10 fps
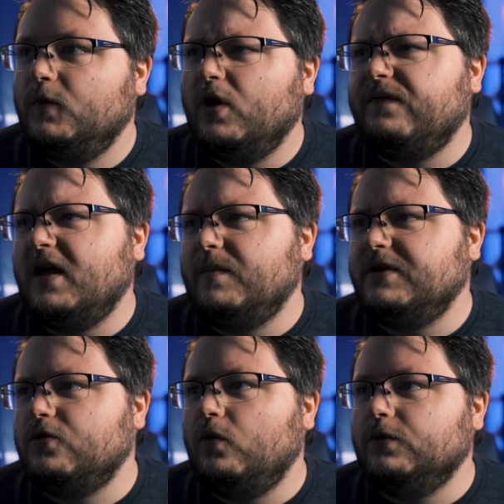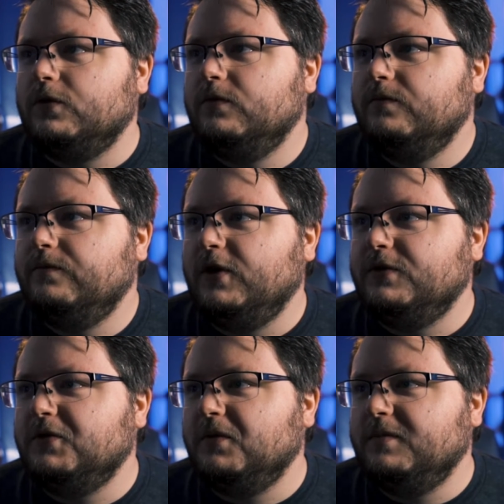Not that much older,
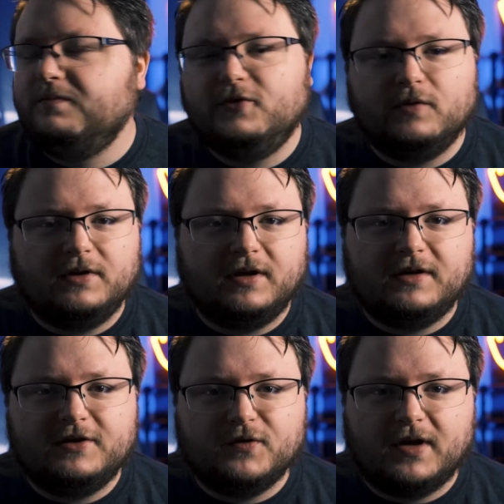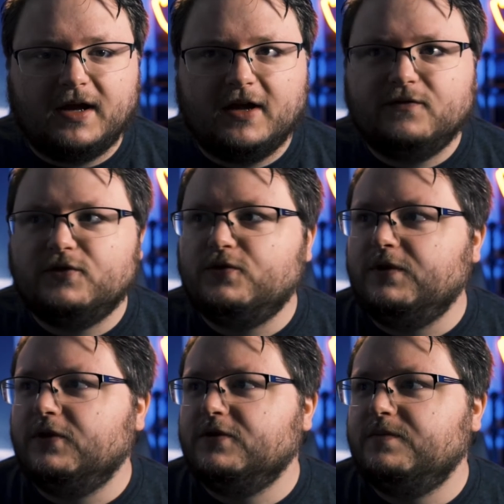it's only like a year and a half or 2
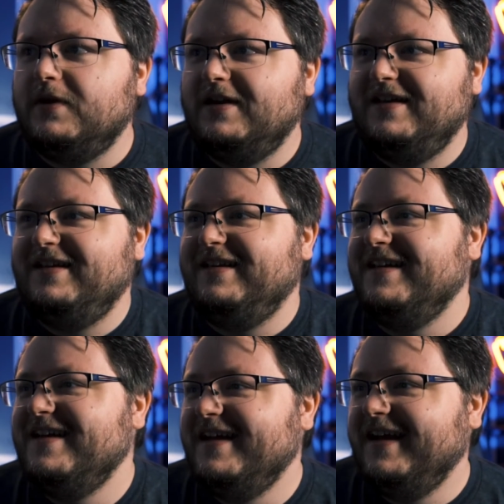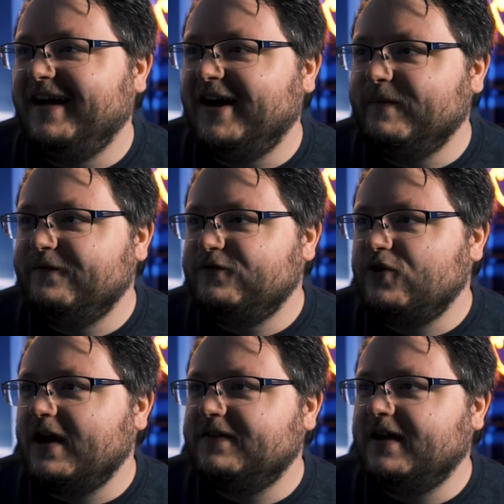years, but a
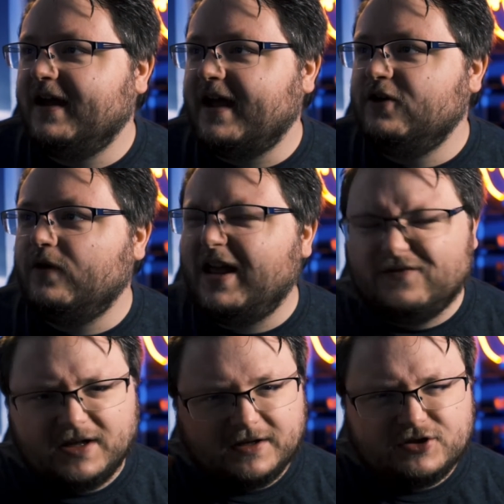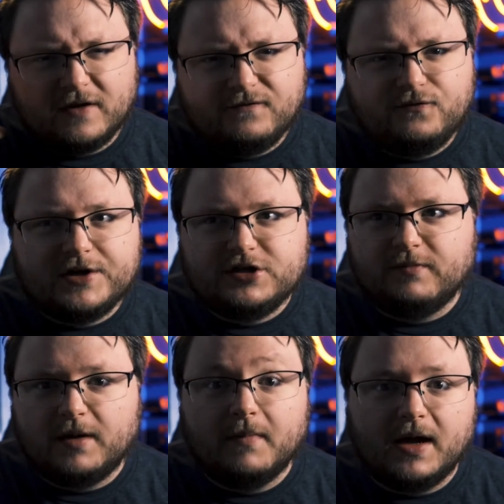track that I don't have, like, it's not fresh in
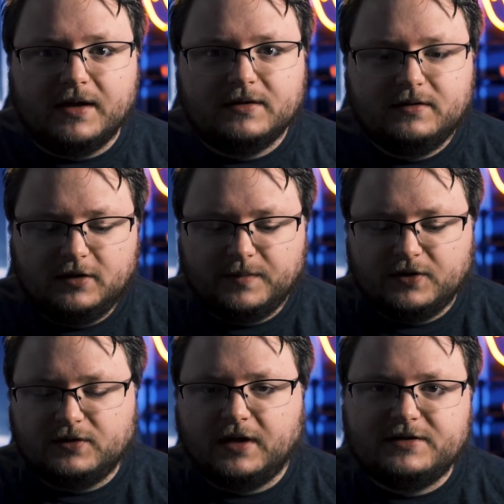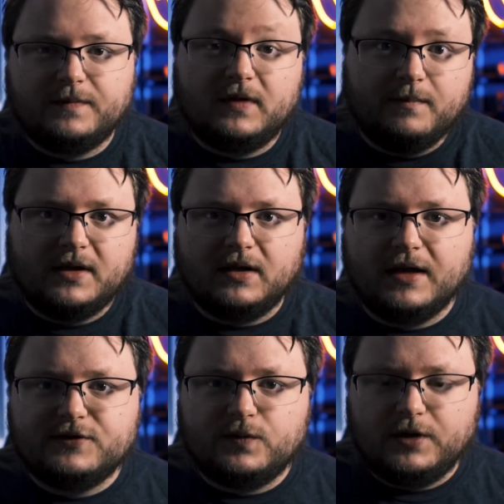my mind compared to like something I made
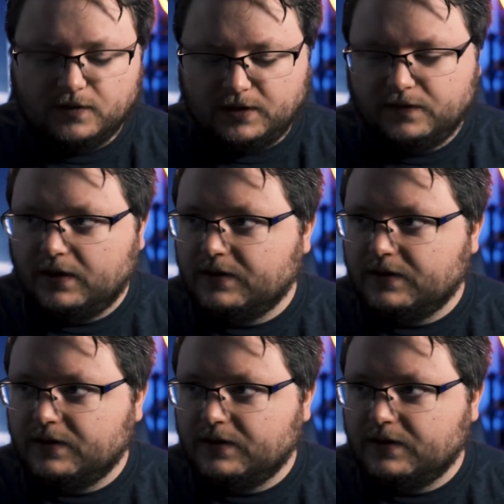last week or anything.